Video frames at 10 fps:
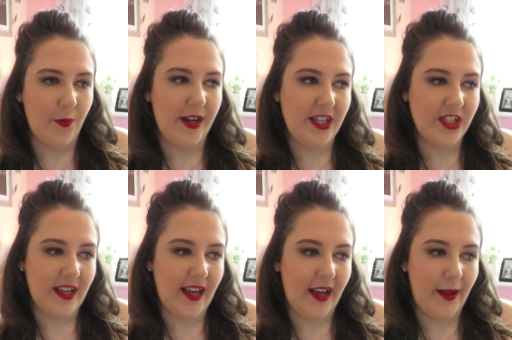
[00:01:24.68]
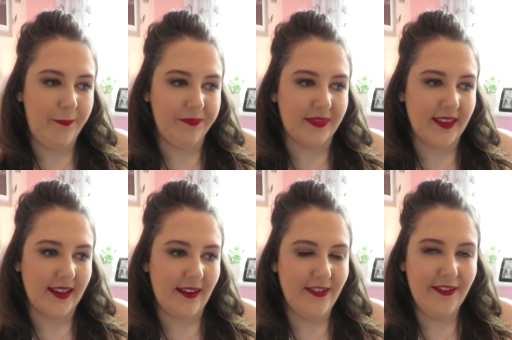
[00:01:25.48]
which
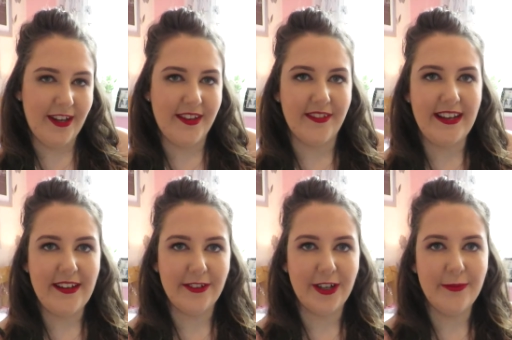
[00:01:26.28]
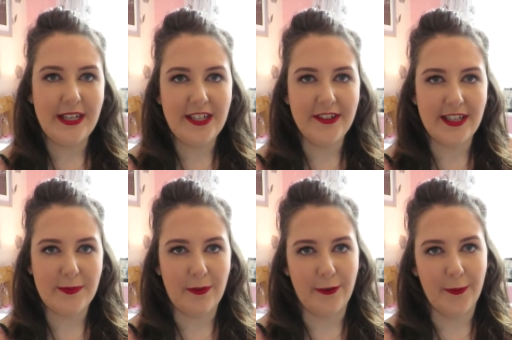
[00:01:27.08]
I've never heard of any other company do this
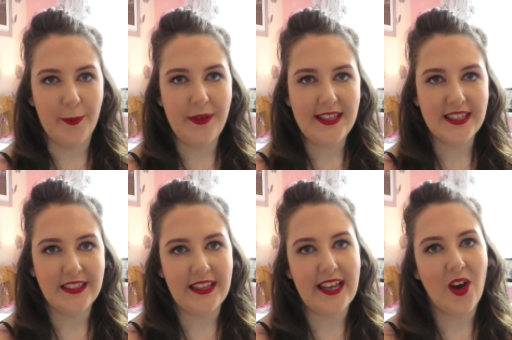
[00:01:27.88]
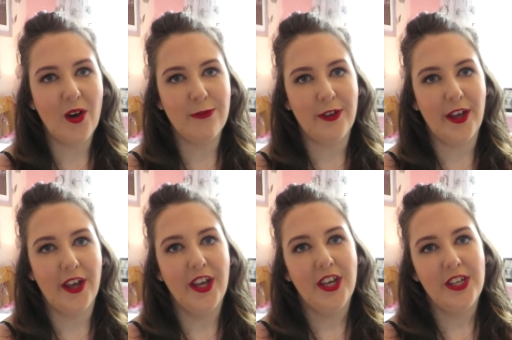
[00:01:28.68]
before, but basically they
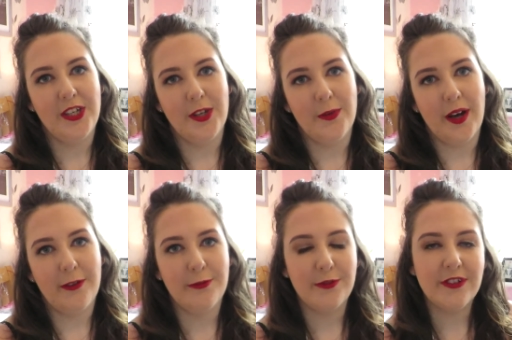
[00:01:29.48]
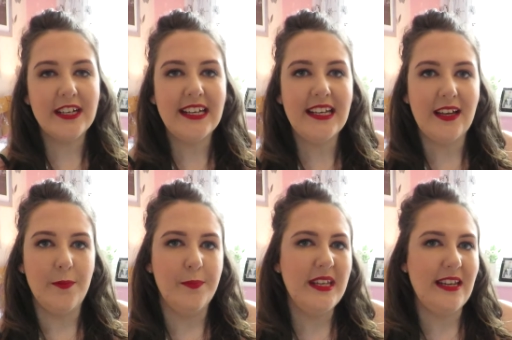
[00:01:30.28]
offer you a free
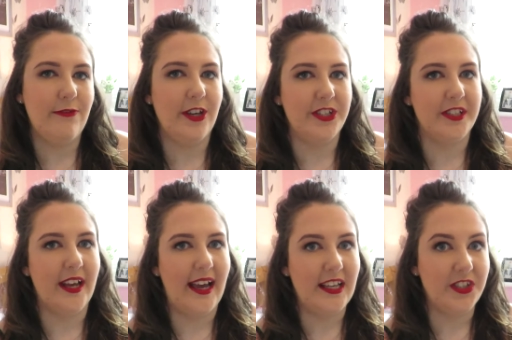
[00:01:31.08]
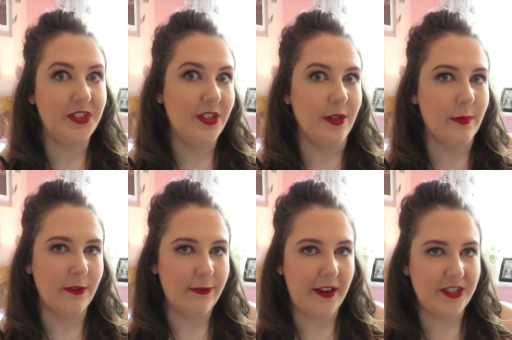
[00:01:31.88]
mini version, I assume,
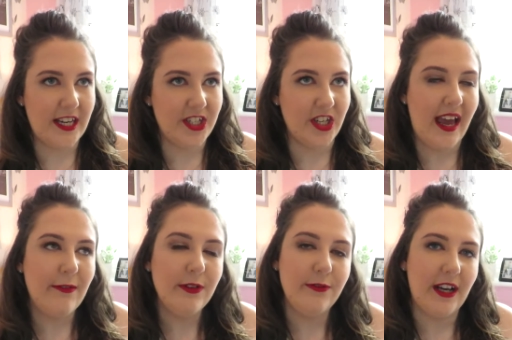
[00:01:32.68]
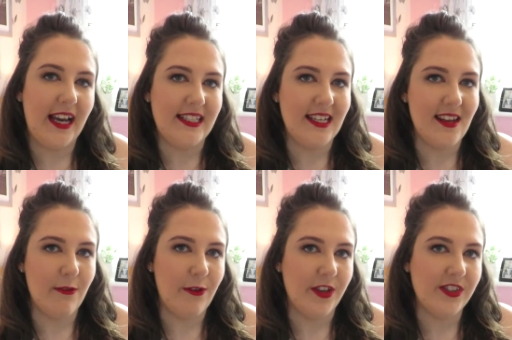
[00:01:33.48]
of foundation every Friday to
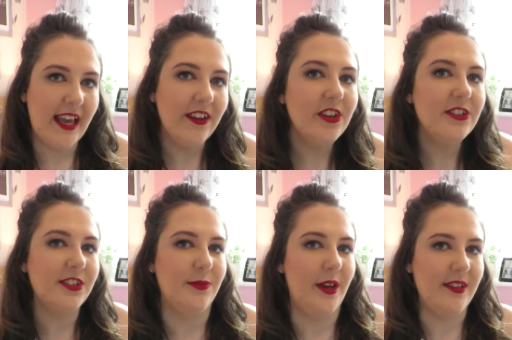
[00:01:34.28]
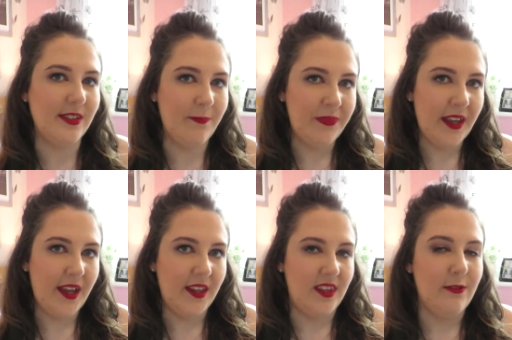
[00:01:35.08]
the first 10 customers
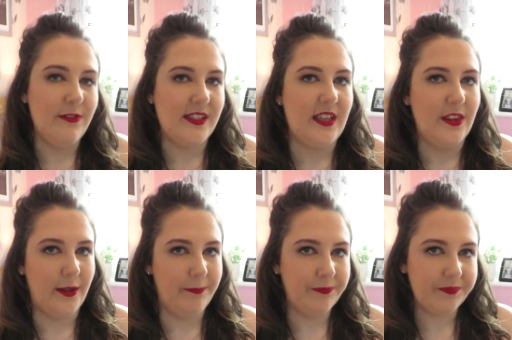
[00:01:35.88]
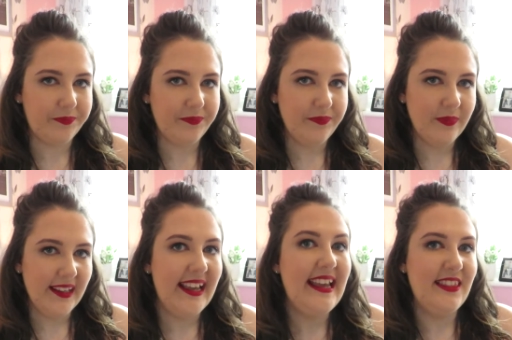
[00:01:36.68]
that visit them
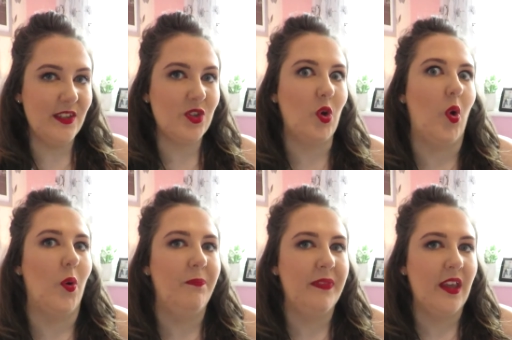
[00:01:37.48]
in the store.